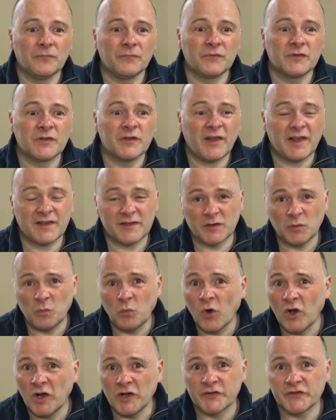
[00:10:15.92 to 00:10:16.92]
So that's the
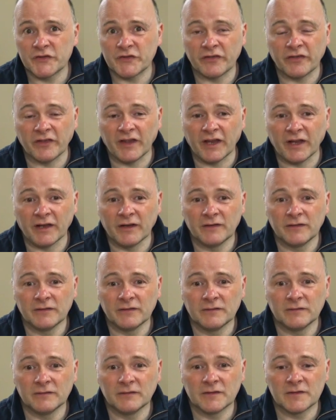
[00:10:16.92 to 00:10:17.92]
worst thing
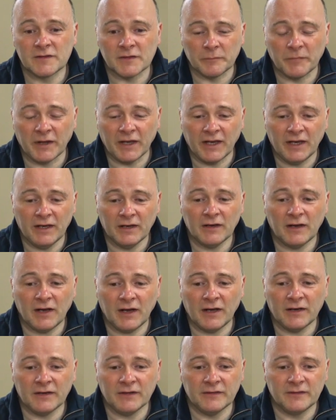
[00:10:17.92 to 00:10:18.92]
to me,
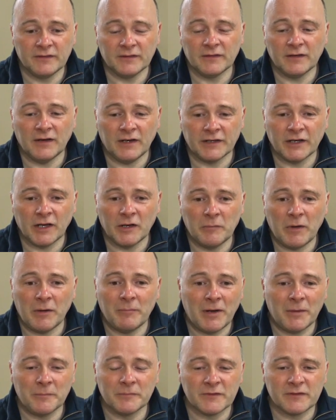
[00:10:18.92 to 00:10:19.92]
and I know my
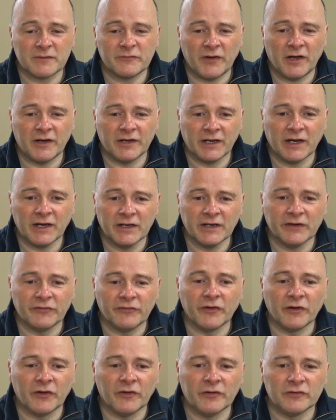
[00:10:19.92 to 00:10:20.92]
mum's finding it
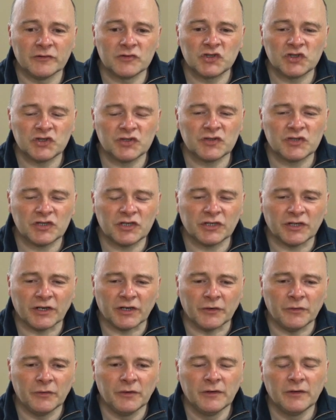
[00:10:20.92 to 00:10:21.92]
difficult, you
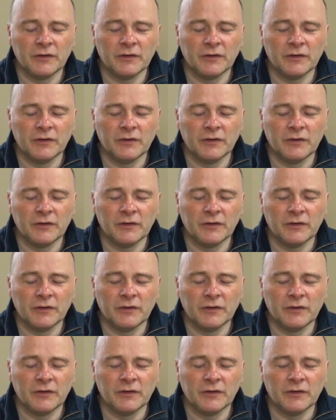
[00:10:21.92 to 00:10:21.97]
know.